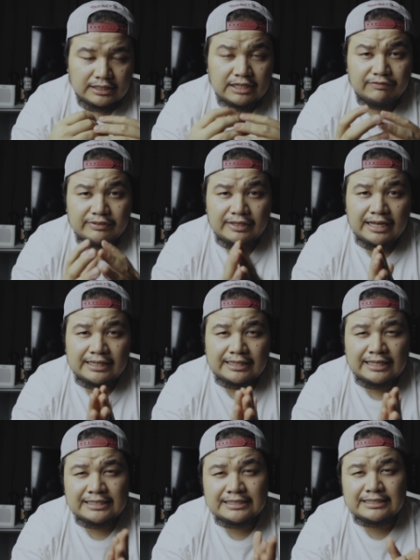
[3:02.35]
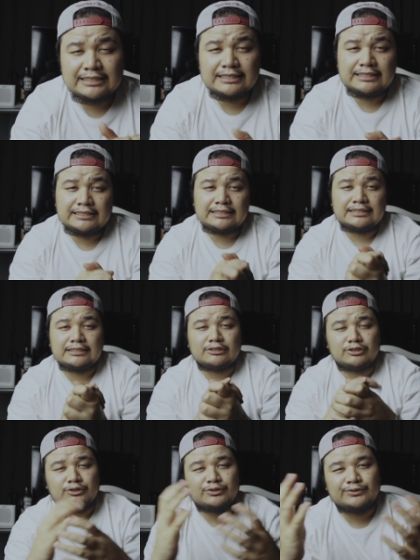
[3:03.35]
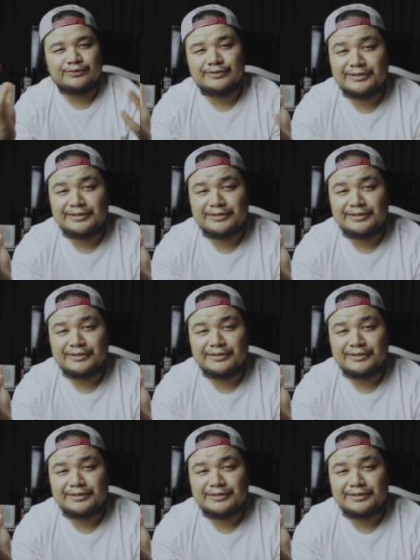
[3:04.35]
given that, I still, you know,